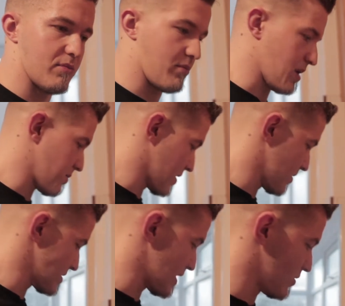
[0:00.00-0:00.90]
But
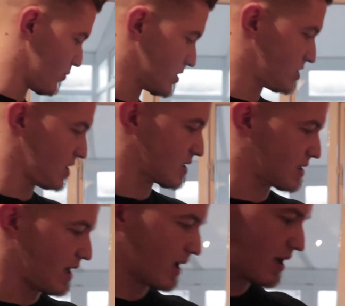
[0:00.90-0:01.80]
because I don't want just
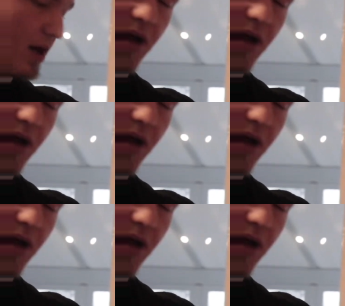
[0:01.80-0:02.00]
like